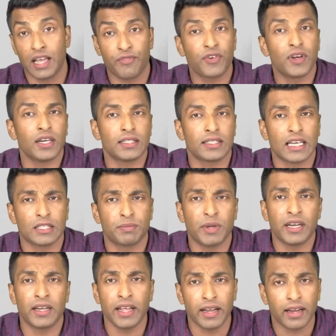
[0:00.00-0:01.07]
safeguards
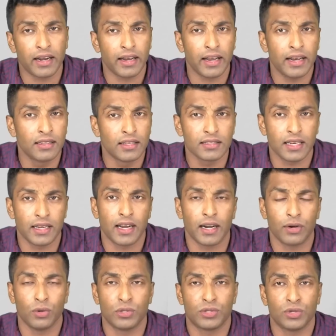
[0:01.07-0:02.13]
has been taken in this
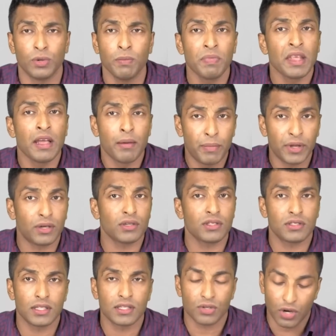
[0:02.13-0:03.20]
regard also.
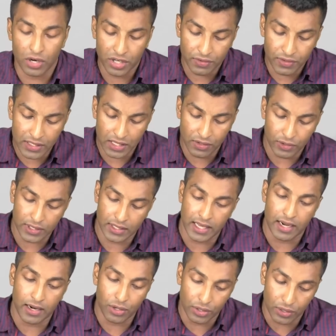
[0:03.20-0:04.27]
Because this controversy
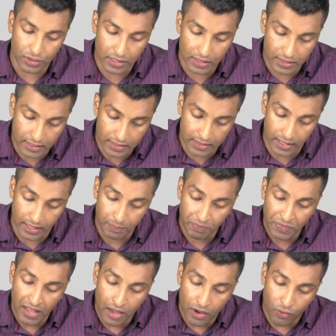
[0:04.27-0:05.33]
was there in
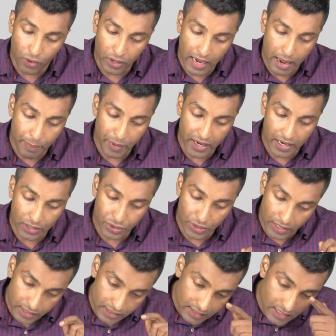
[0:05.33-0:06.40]
2016, what happened
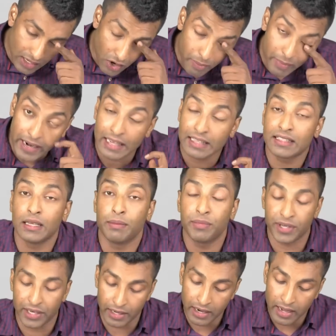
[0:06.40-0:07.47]
actually is government
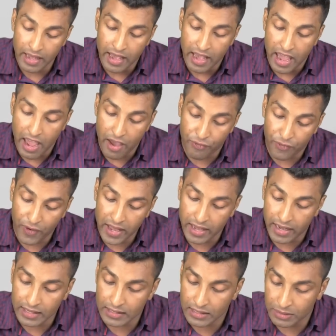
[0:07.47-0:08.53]
exempted
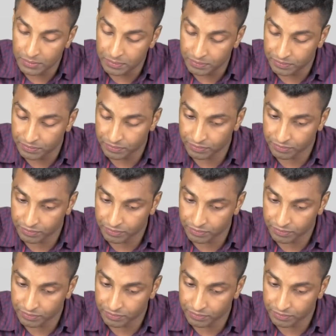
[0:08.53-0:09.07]
FIIs